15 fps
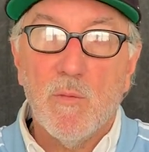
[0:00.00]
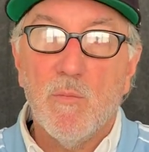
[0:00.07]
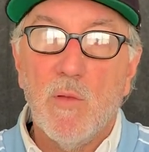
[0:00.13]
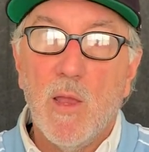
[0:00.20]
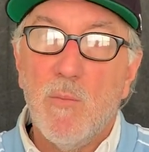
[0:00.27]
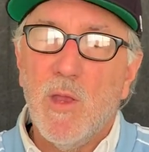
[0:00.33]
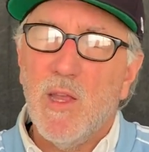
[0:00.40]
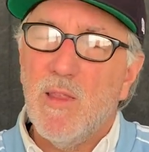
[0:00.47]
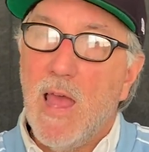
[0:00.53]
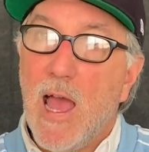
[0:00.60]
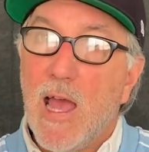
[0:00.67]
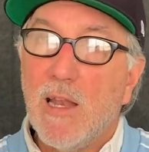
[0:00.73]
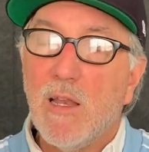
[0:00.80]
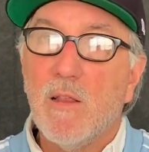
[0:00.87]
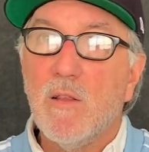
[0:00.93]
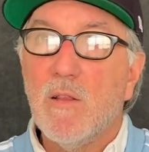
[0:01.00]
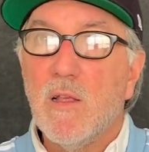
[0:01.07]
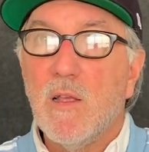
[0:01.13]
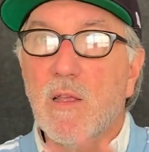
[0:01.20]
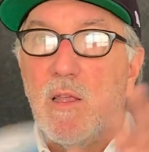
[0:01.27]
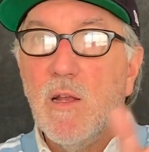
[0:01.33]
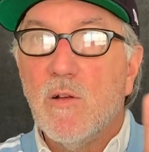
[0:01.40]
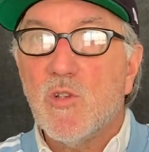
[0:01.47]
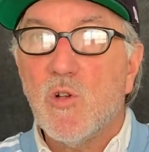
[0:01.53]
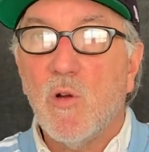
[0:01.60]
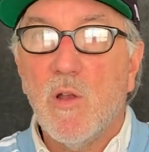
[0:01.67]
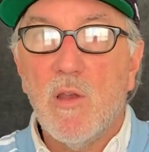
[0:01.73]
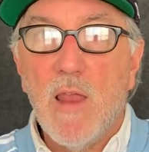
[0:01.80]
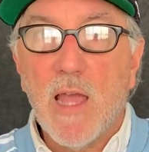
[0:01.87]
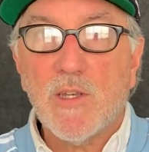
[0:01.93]
maybe in that
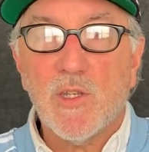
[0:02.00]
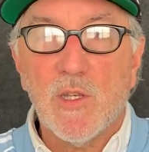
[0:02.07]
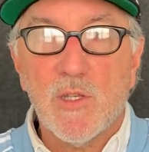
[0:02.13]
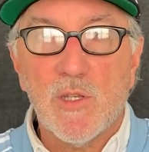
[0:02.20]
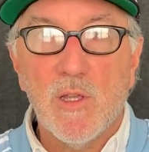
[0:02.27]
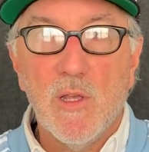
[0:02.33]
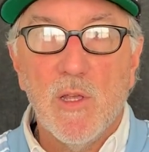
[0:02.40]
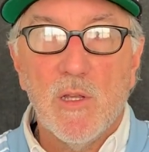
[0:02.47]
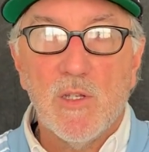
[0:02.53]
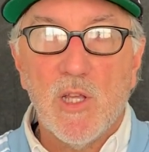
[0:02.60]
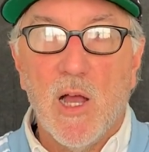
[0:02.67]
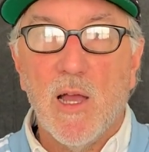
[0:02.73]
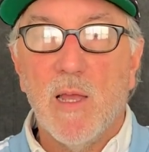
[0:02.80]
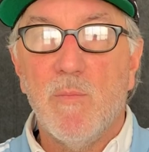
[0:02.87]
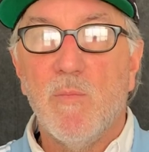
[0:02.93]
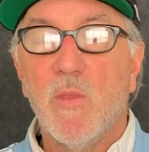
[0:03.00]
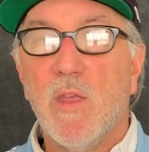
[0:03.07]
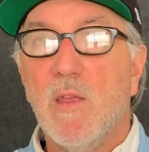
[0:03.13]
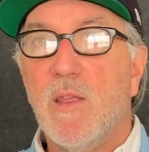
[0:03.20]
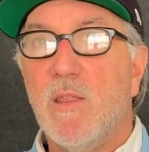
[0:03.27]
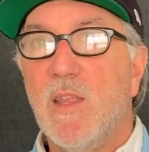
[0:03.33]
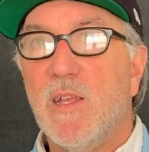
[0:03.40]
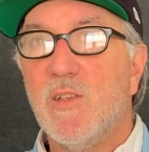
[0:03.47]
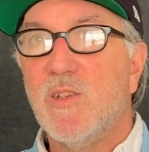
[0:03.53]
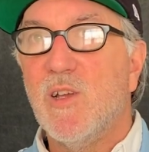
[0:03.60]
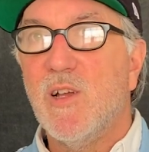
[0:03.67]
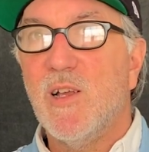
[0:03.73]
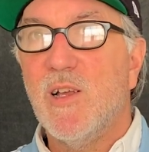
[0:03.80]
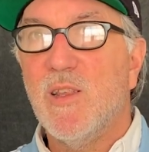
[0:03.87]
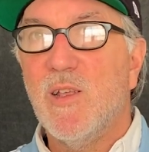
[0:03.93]
sort of nexus time that
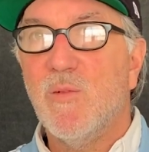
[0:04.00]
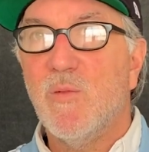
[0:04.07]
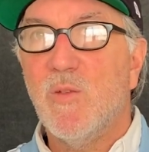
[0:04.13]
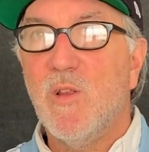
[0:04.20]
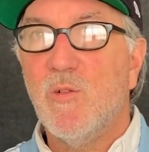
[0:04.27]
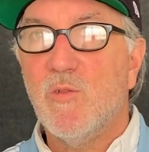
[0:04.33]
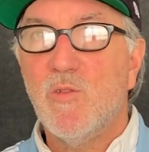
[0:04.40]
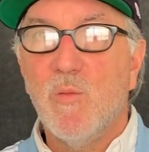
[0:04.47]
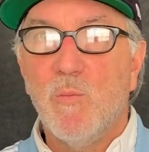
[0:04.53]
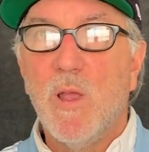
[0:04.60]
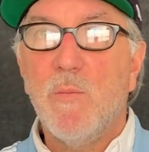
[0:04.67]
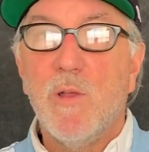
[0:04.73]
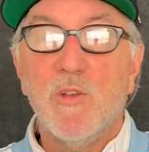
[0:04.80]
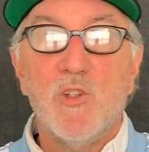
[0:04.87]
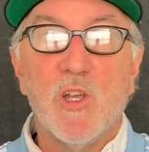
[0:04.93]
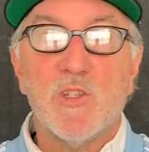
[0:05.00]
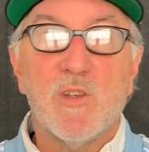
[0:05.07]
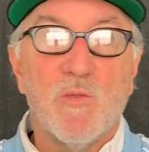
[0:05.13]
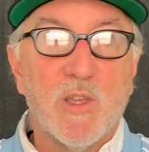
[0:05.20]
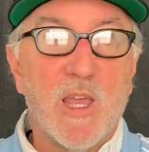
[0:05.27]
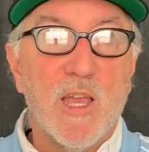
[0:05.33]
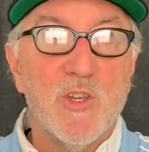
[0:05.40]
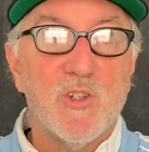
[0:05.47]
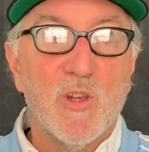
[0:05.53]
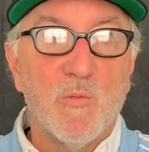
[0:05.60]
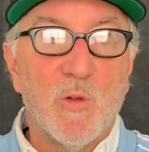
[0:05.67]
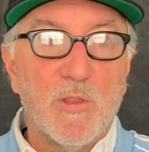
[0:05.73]
there maybe a justification.